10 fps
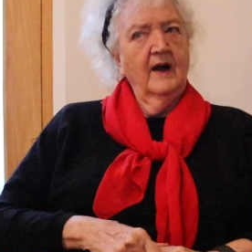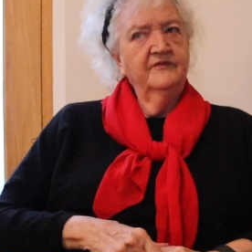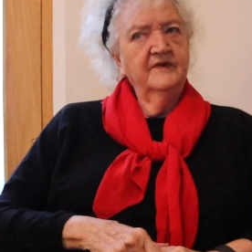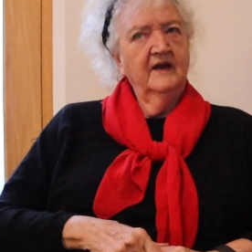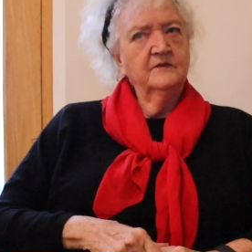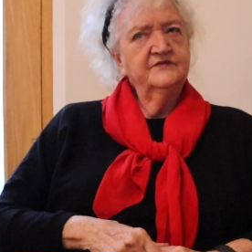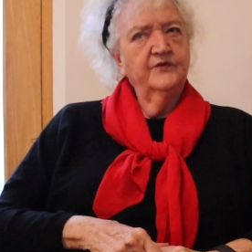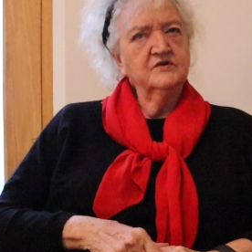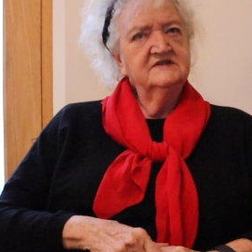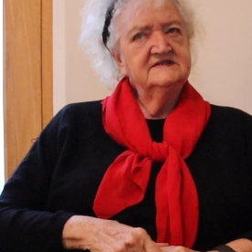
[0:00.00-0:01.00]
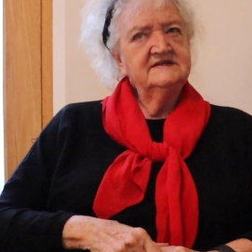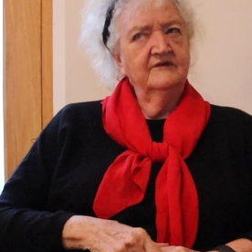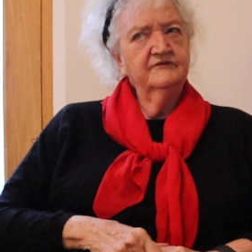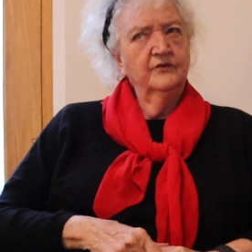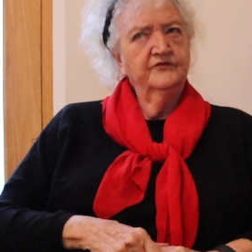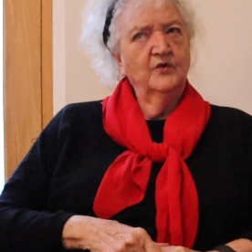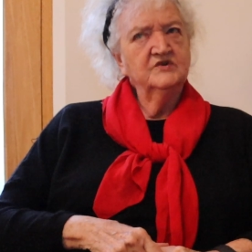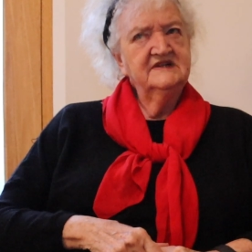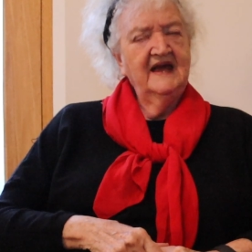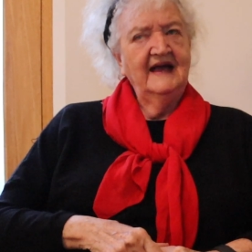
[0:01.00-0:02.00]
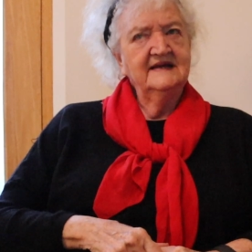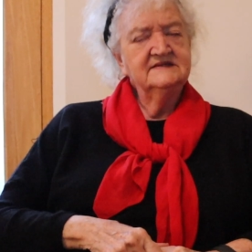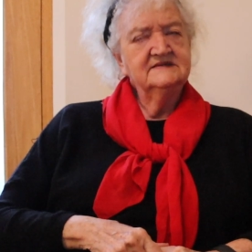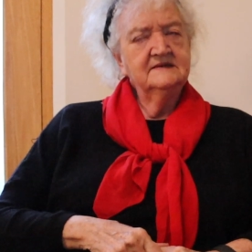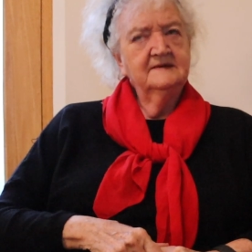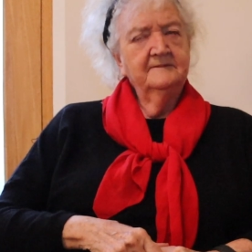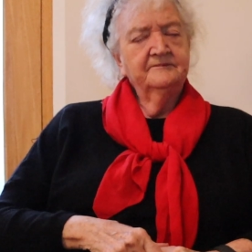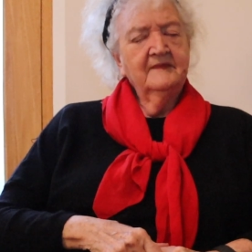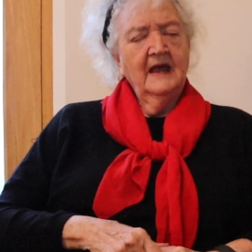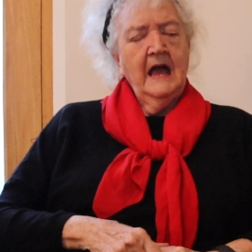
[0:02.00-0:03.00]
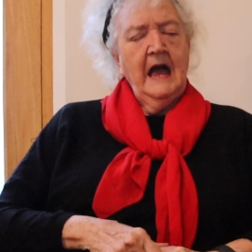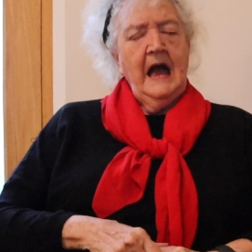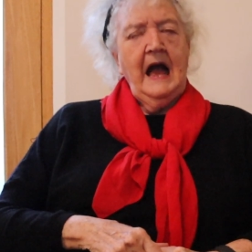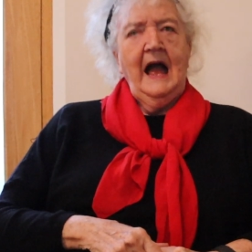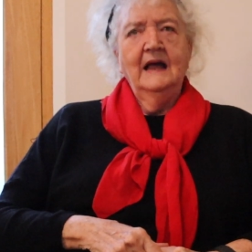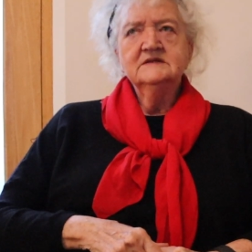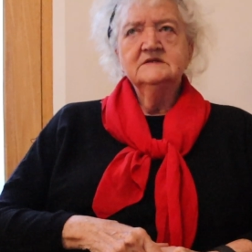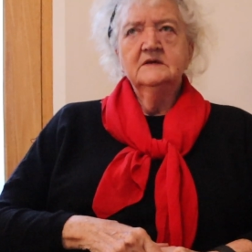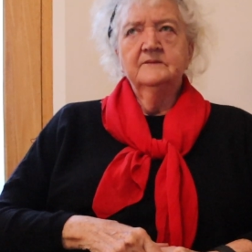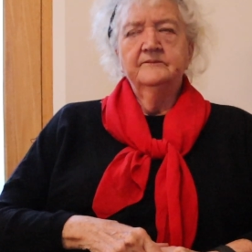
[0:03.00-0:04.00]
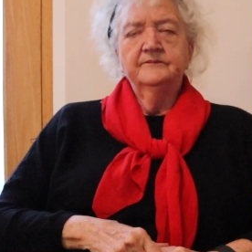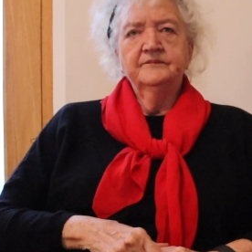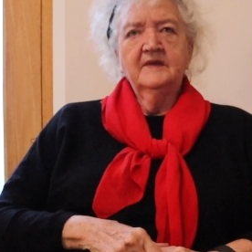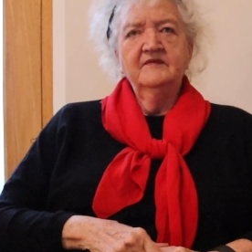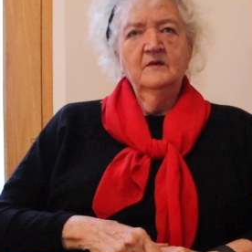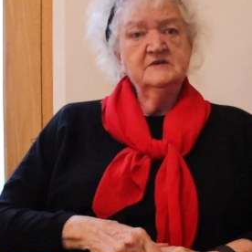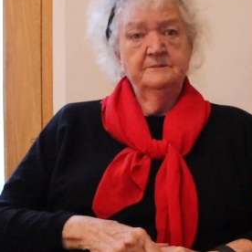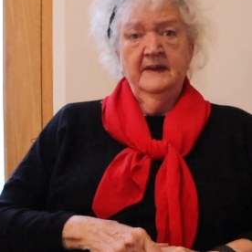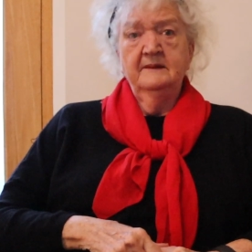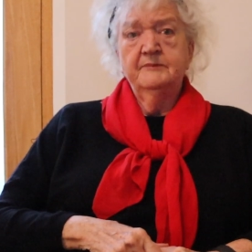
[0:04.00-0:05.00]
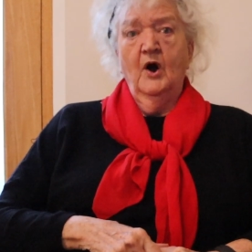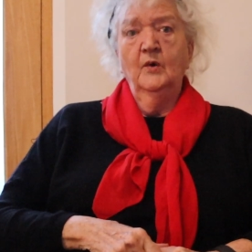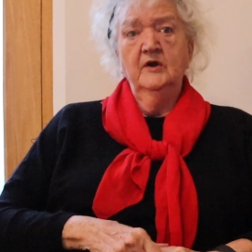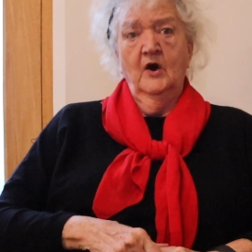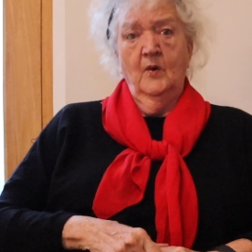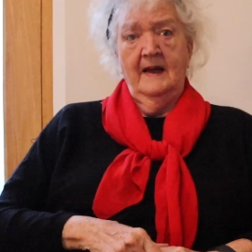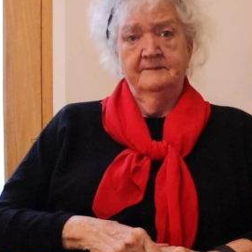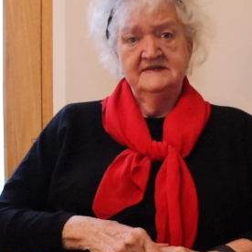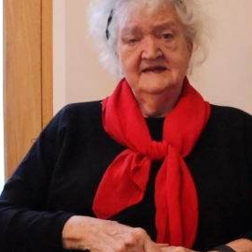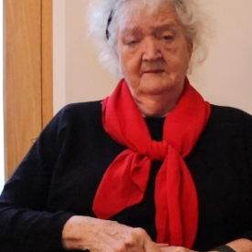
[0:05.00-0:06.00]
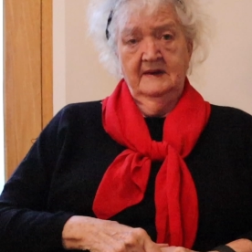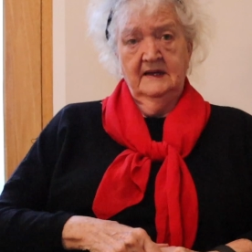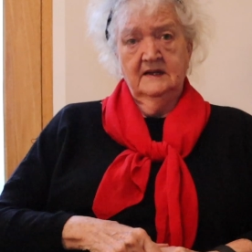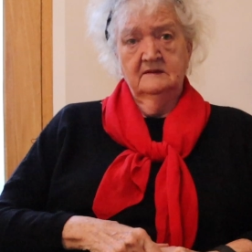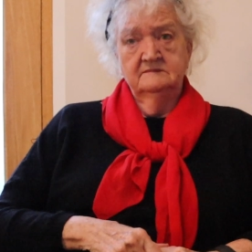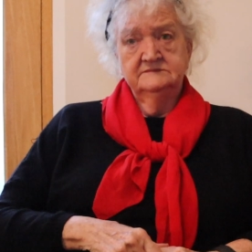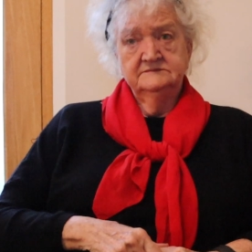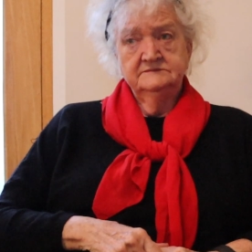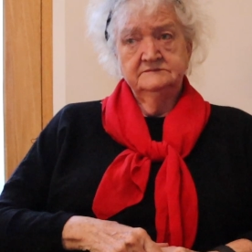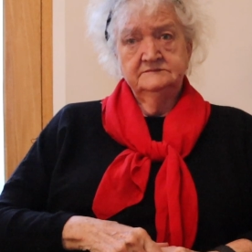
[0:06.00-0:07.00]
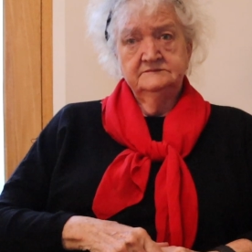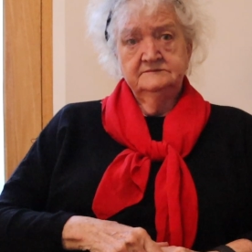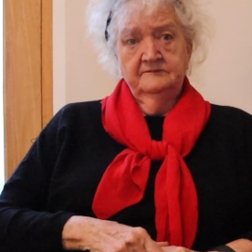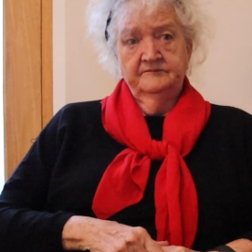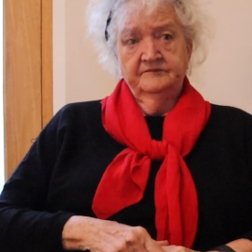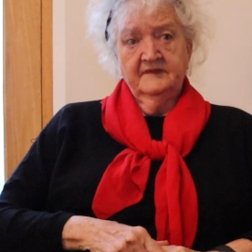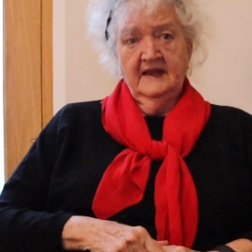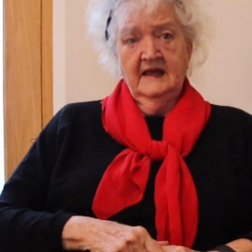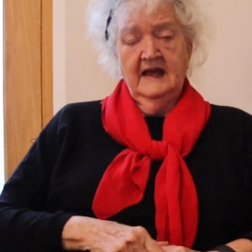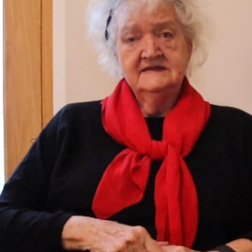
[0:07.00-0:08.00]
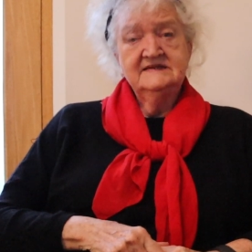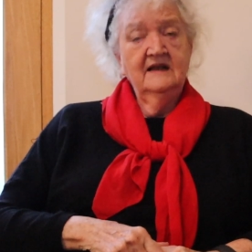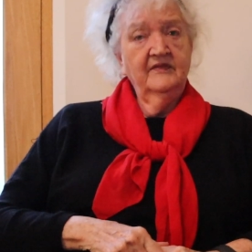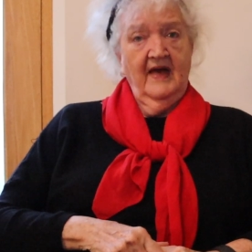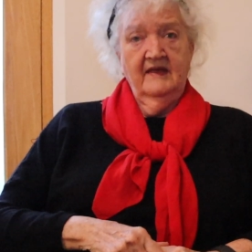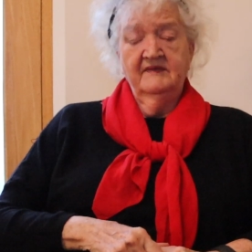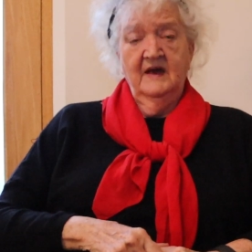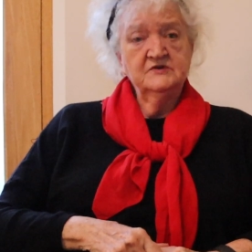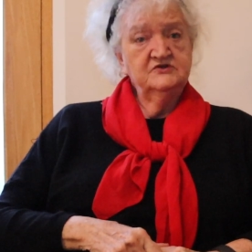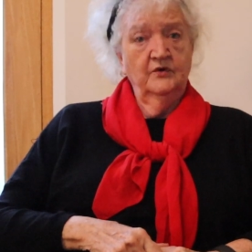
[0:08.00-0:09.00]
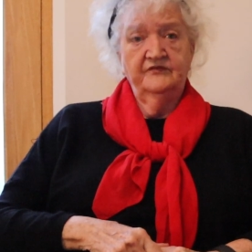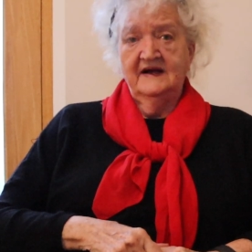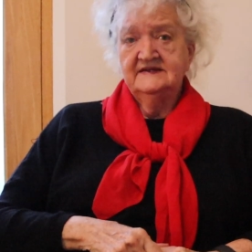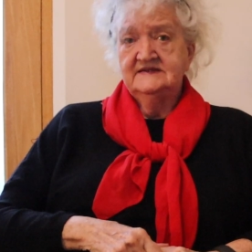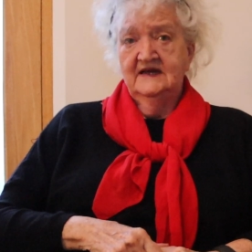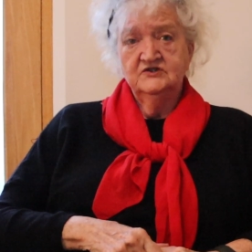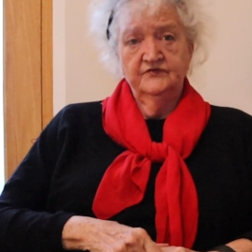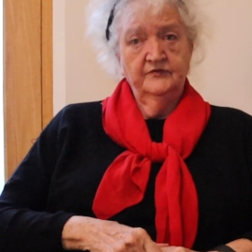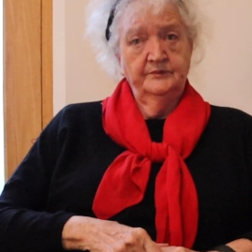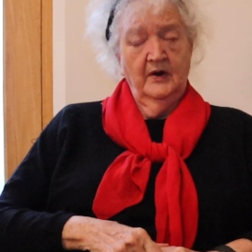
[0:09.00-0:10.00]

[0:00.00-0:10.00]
I think it was 47 or 48, and there was a big polio epidemic. Until then, there was no vaccination for